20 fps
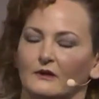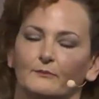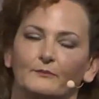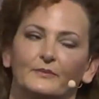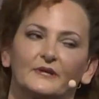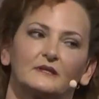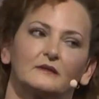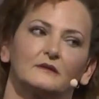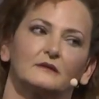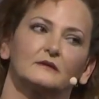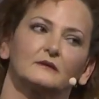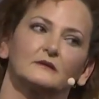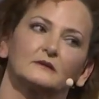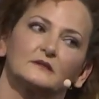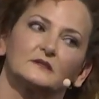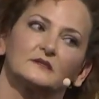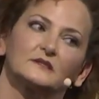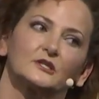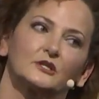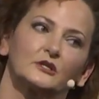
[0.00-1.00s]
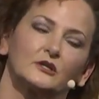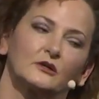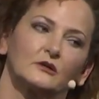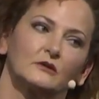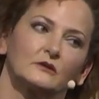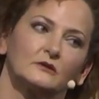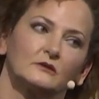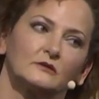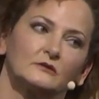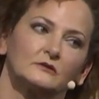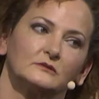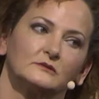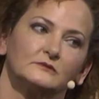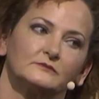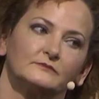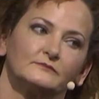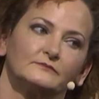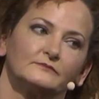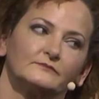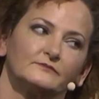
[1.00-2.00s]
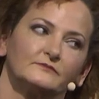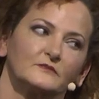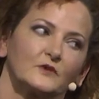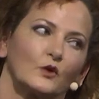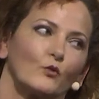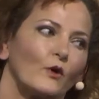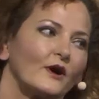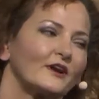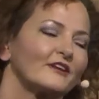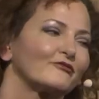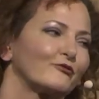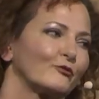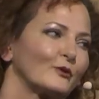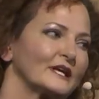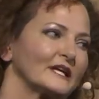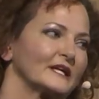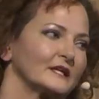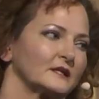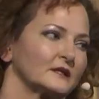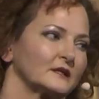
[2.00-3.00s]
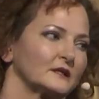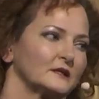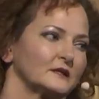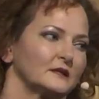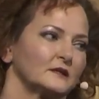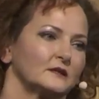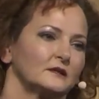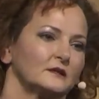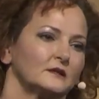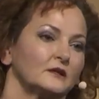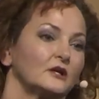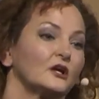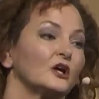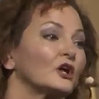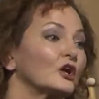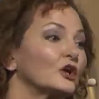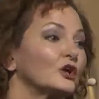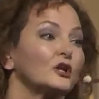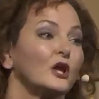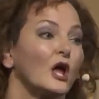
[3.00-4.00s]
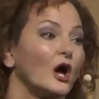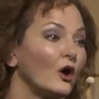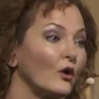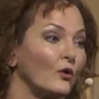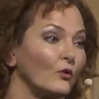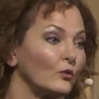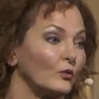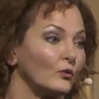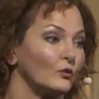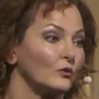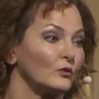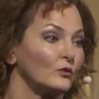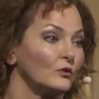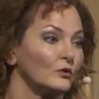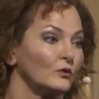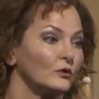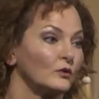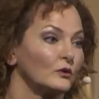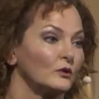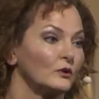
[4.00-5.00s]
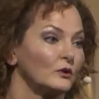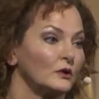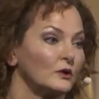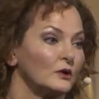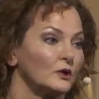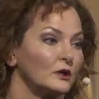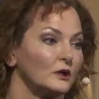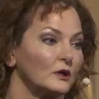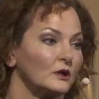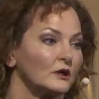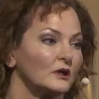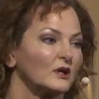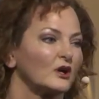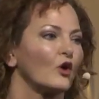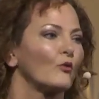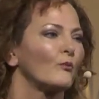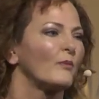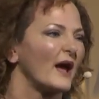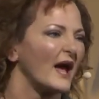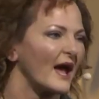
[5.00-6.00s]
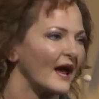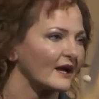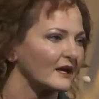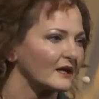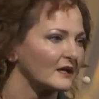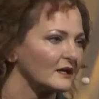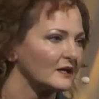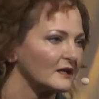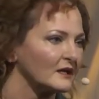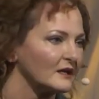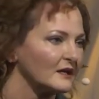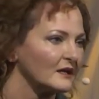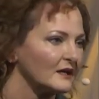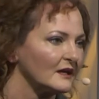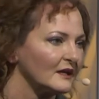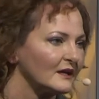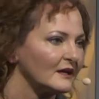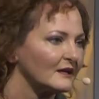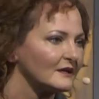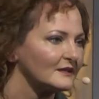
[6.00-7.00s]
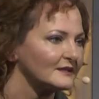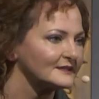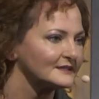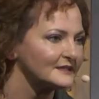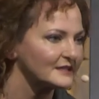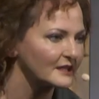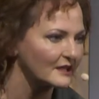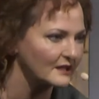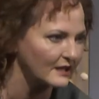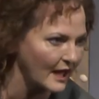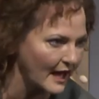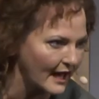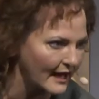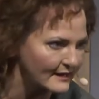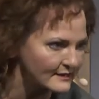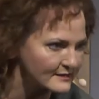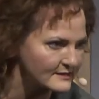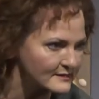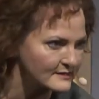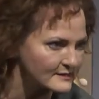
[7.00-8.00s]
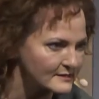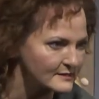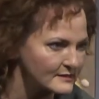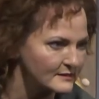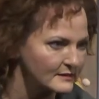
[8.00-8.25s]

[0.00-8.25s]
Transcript: But, sir, what if we, no, go back to class?